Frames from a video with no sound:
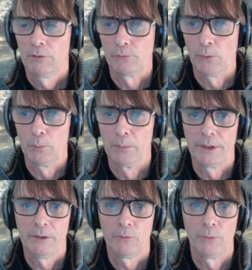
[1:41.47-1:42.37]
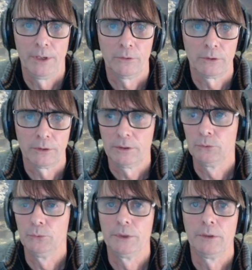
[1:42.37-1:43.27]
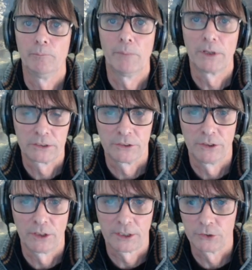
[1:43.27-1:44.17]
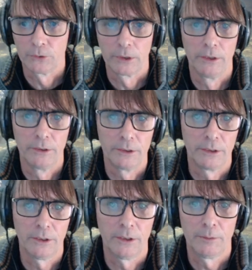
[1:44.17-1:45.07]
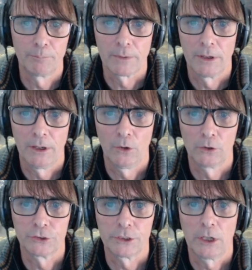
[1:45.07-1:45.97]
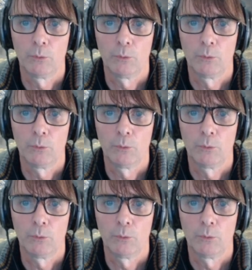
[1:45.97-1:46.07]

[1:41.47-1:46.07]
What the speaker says: formally, without doing much Aristotelian logic.